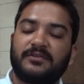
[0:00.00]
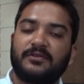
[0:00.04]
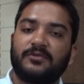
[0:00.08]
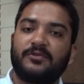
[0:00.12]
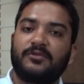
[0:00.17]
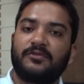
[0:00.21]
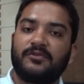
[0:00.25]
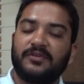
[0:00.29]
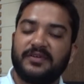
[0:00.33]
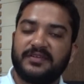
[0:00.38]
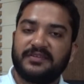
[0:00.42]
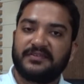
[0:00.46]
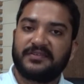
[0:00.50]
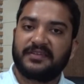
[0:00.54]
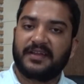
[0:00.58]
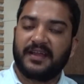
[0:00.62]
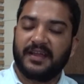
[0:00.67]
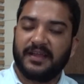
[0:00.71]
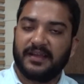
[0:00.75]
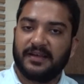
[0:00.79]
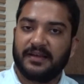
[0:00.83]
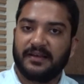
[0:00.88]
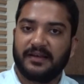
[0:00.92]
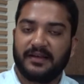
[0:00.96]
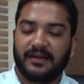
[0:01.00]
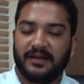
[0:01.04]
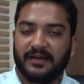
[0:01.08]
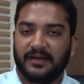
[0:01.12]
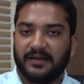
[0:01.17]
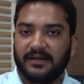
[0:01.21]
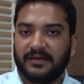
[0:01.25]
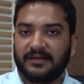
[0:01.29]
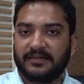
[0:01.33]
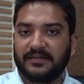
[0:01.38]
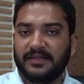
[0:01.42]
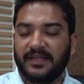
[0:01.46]
to grow in scale,
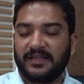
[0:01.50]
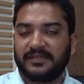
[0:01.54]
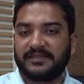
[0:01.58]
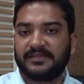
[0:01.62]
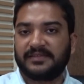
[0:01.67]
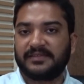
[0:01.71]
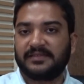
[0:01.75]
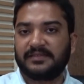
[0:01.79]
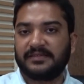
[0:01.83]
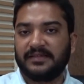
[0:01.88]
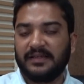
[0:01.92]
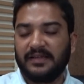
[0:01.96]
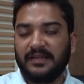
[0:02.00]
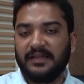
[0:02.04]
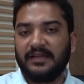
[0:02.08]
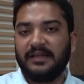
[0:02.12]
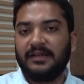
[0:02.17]
uh, that's